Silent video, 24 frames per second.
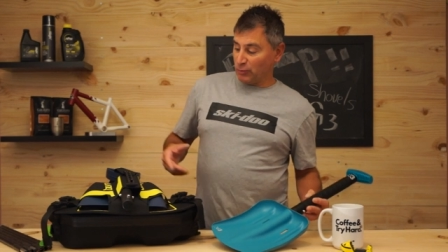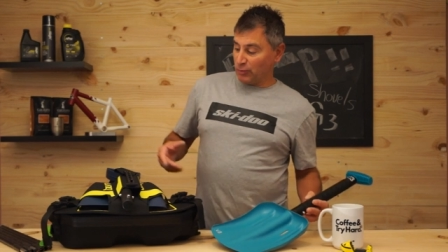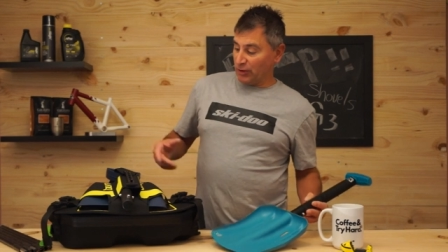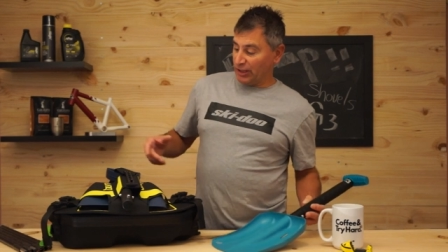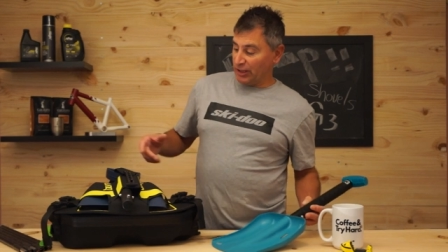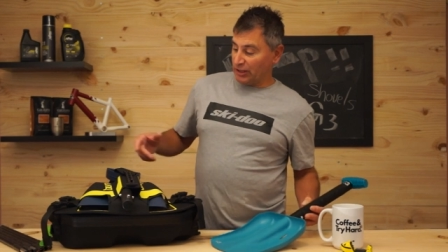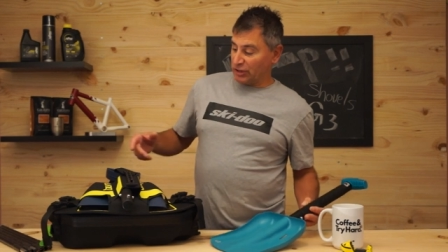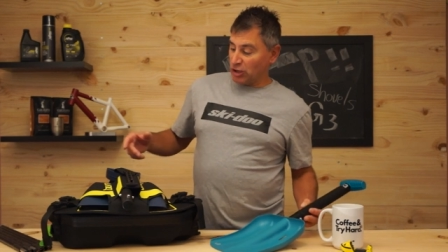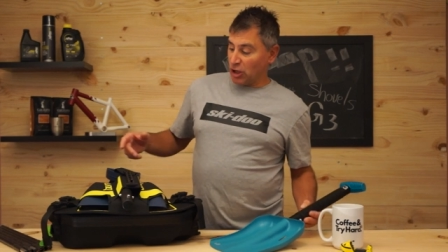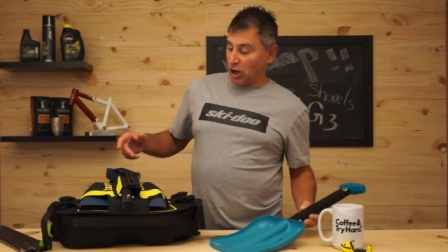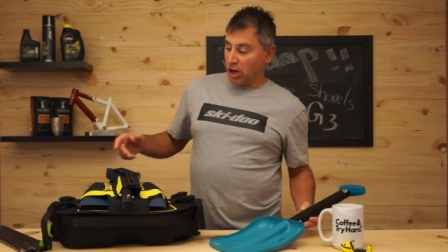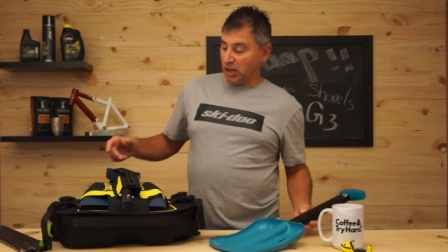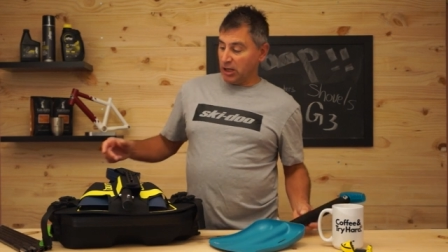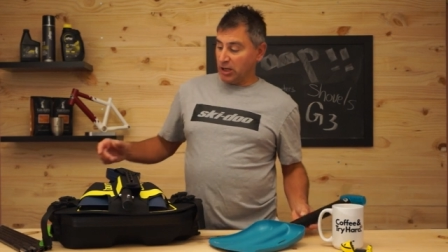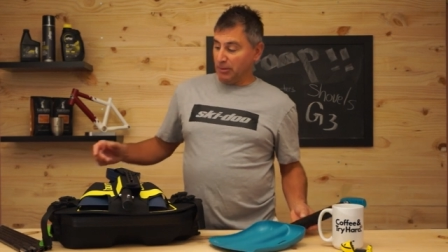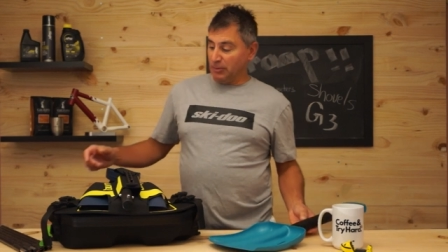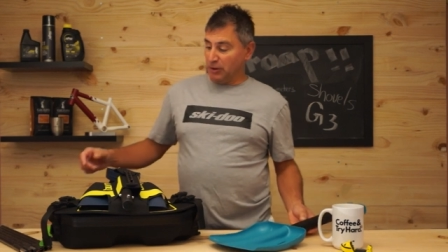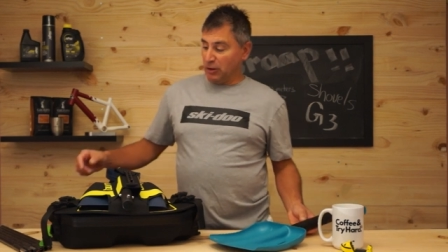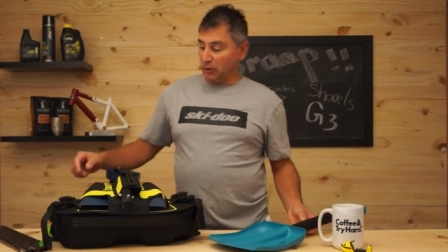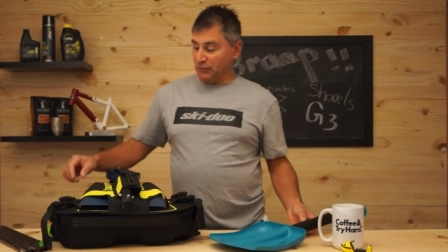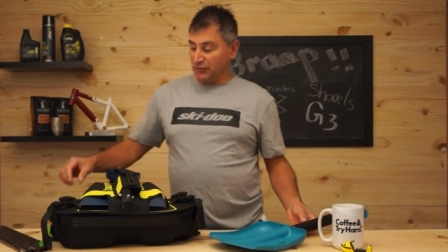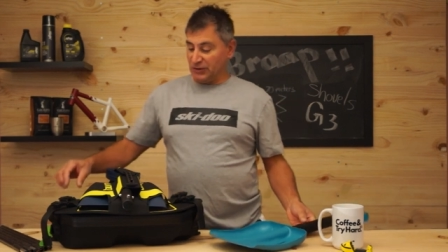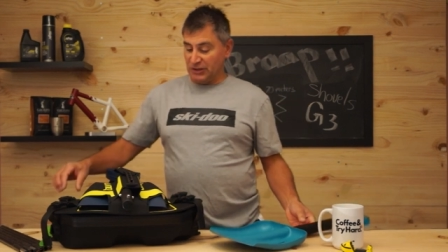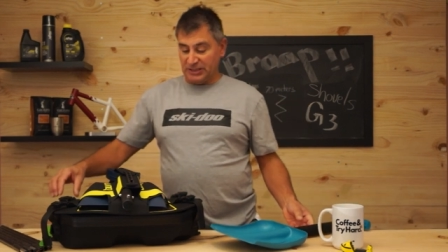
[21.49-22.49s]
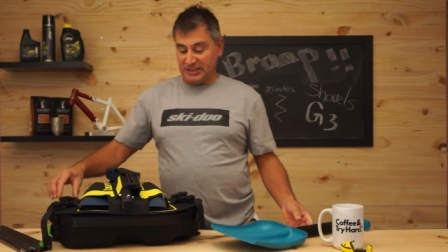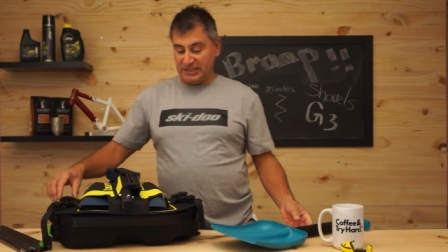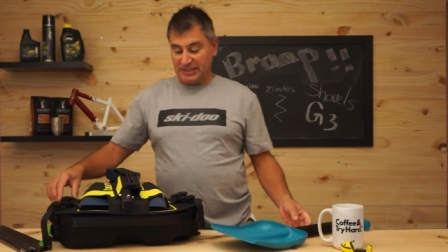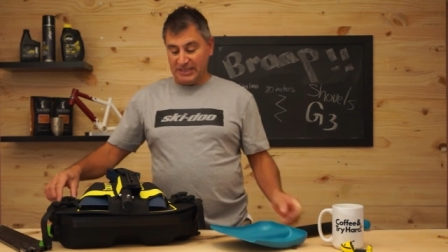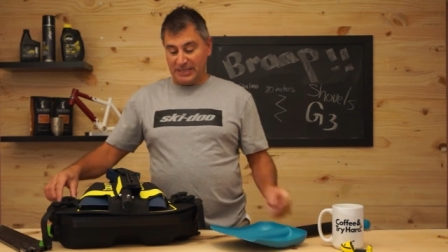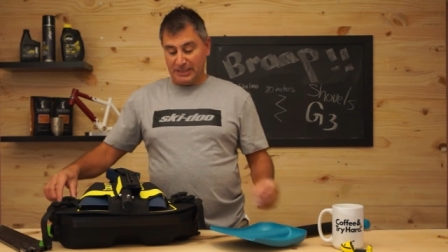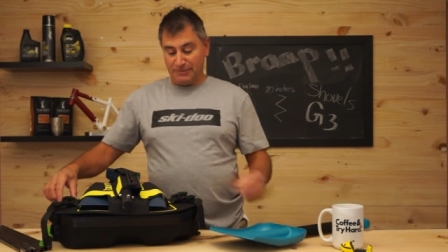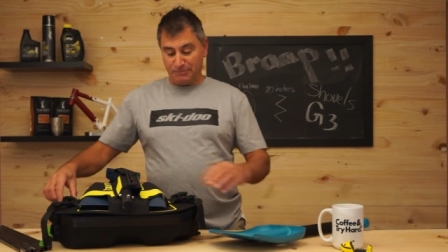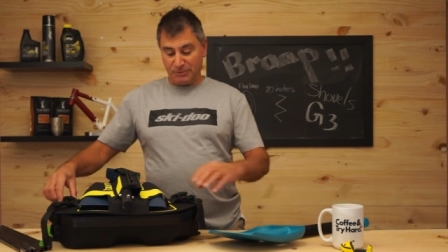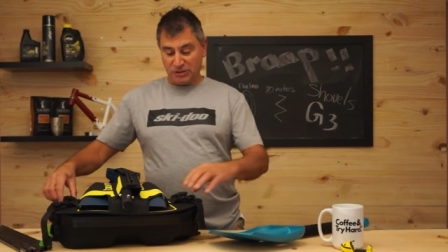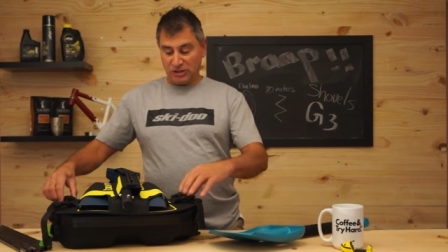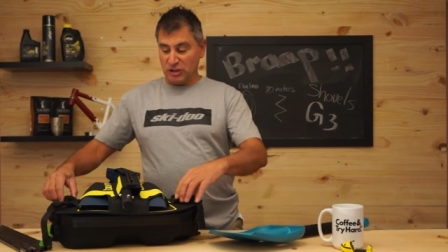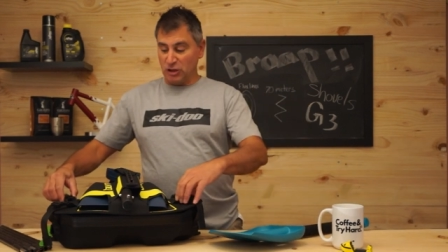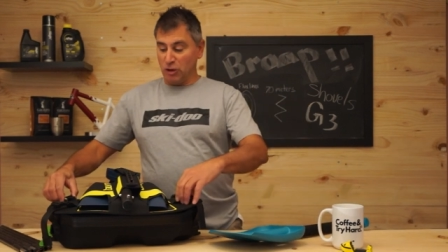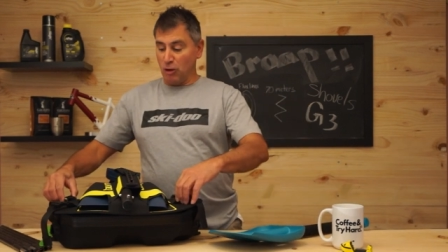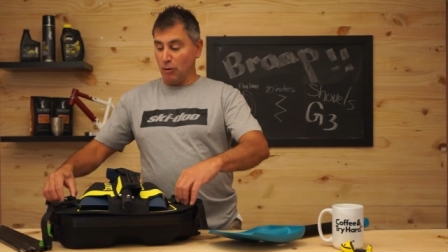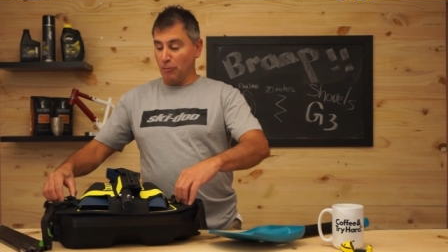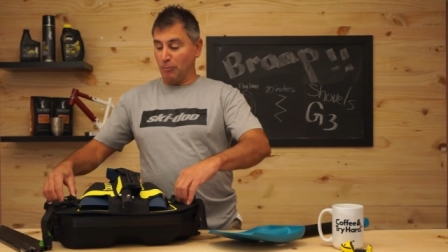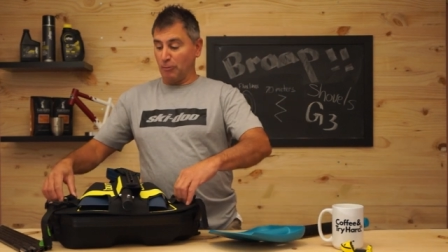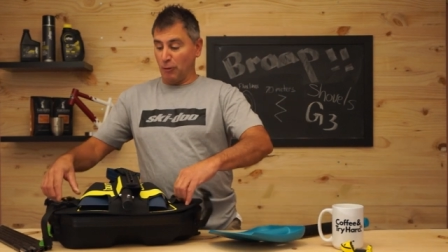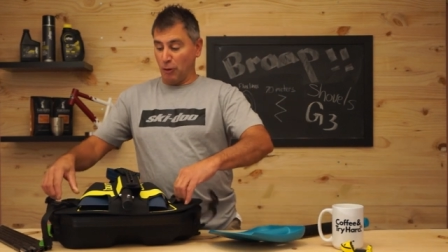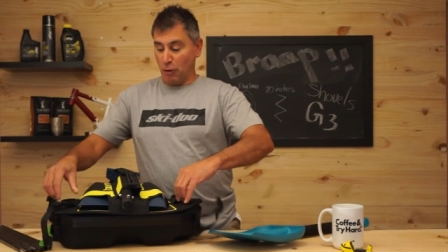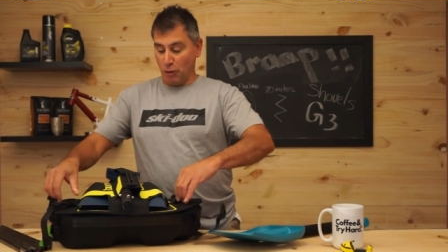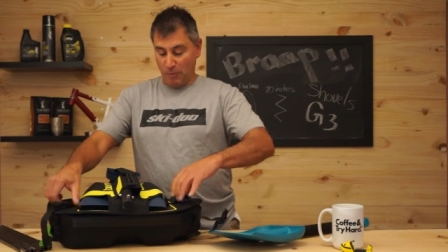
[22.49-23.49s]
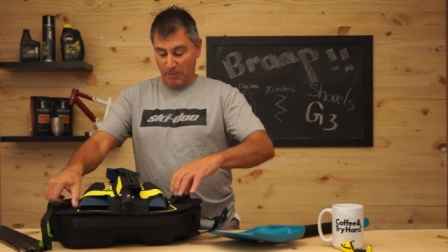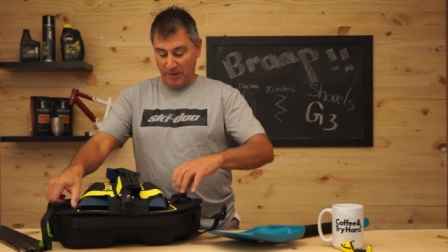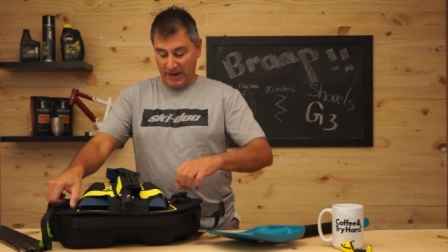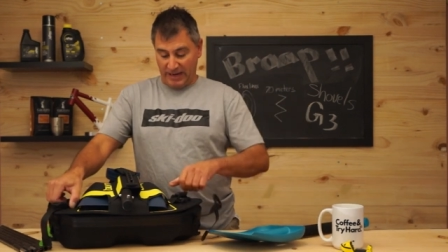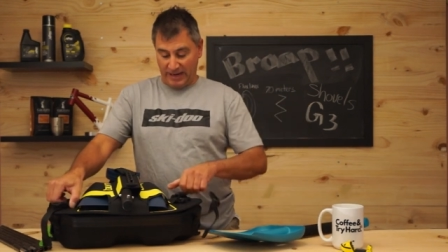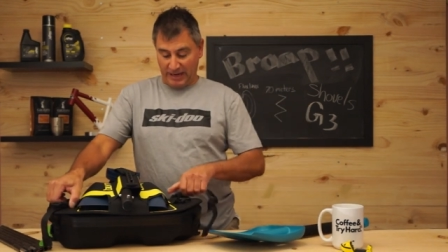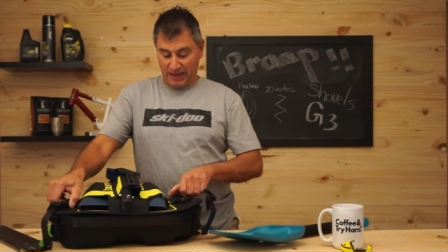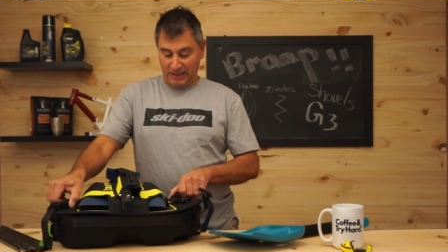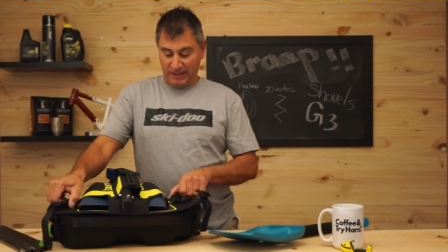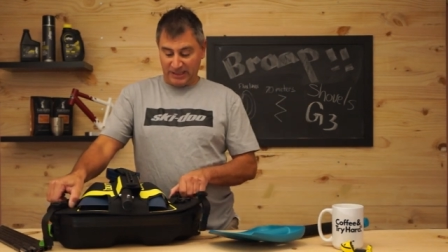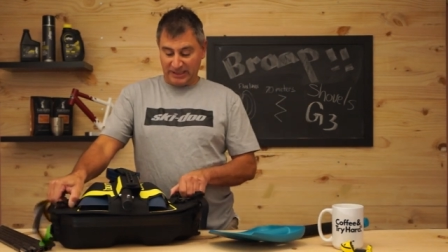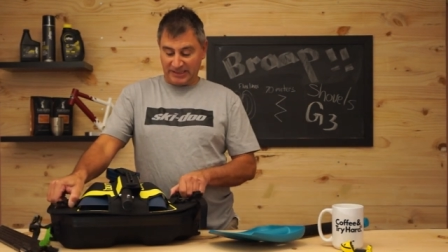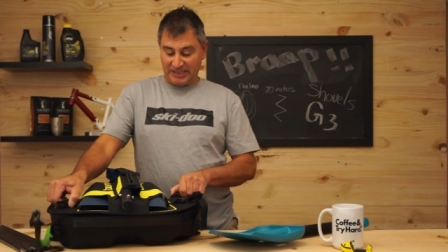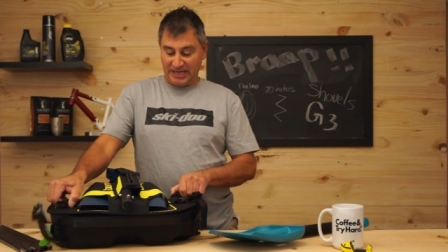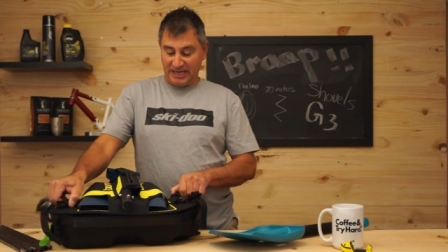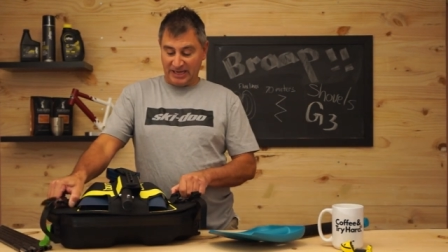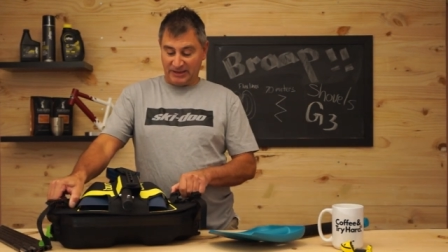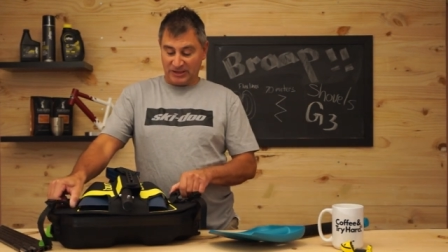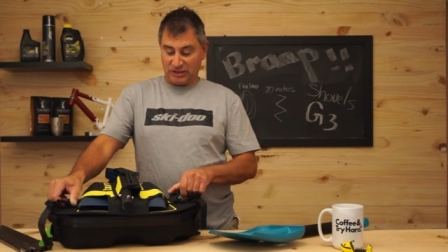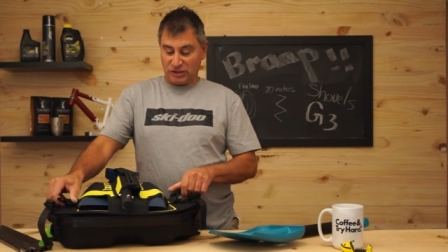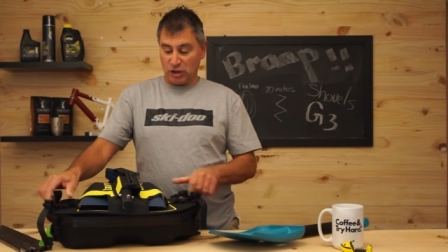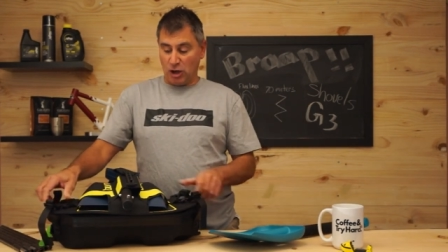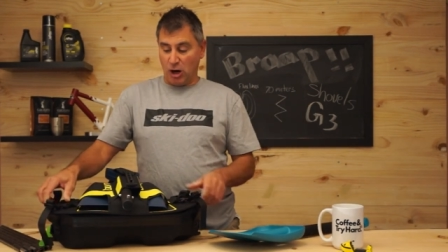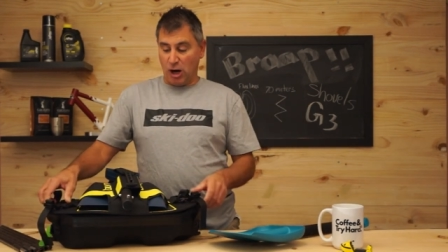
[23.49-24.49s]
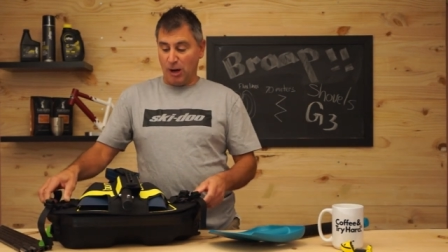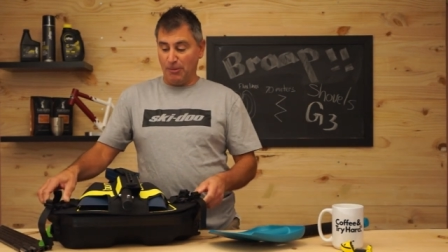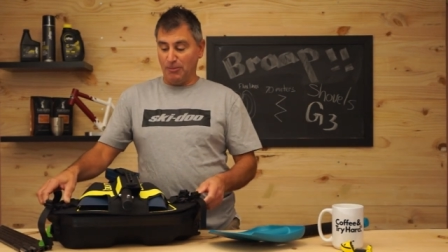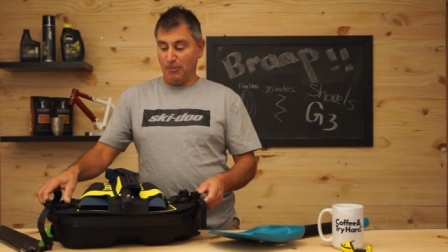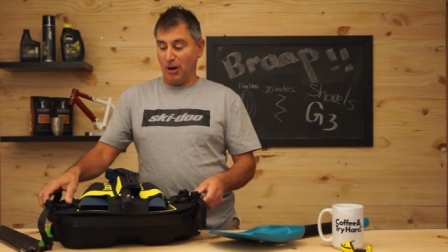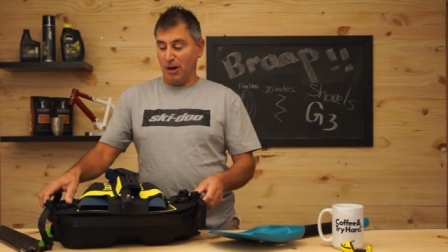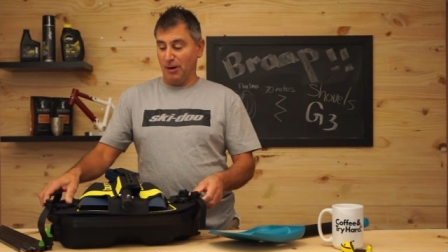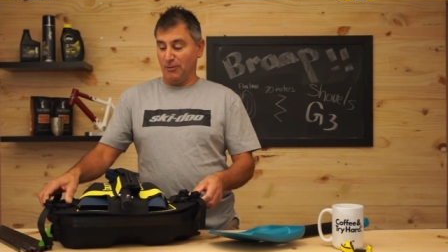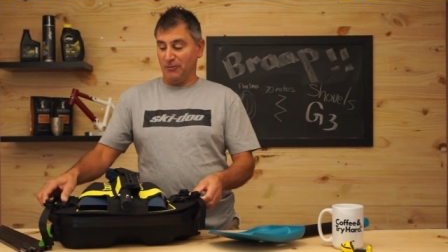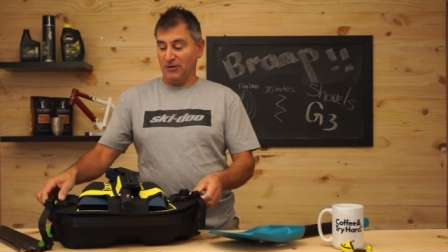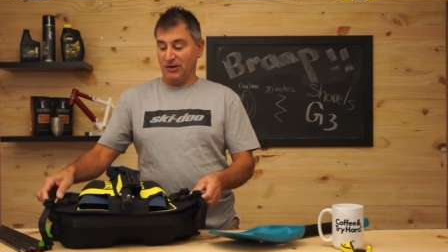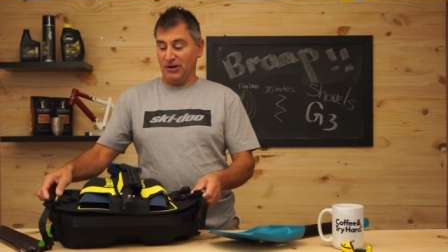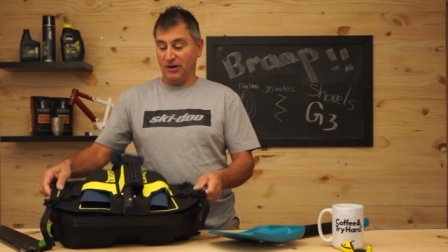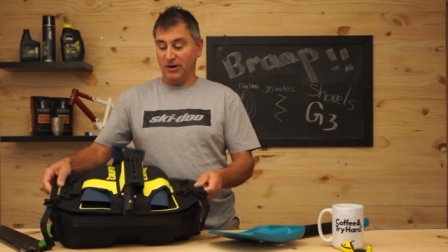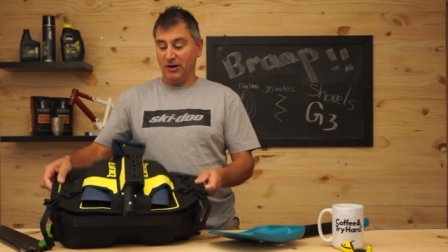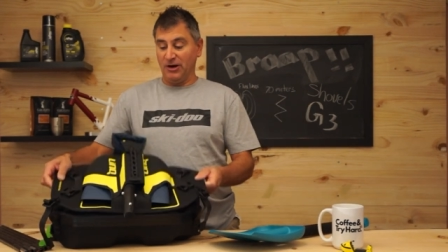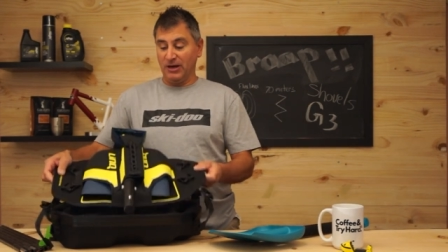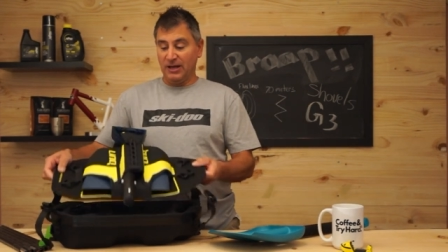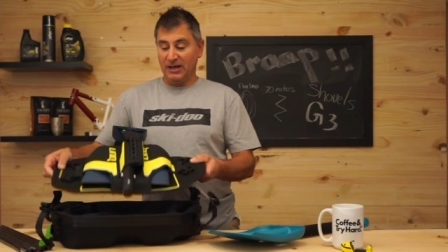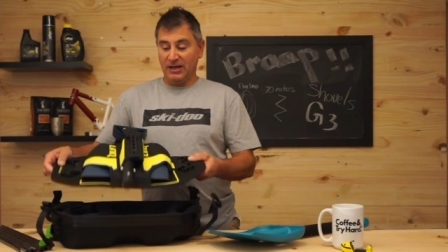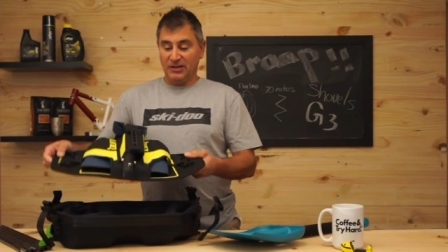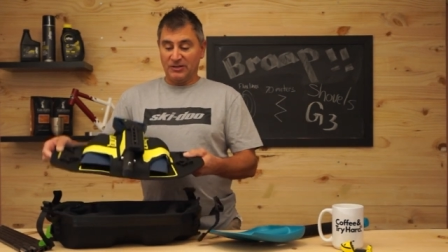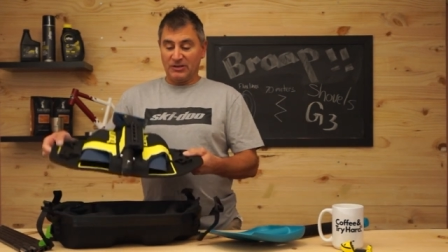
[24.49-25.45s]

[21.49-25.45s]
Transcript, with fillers: we're going to talk about the Deep Snow Pro Bag. I'm going to take the top off here.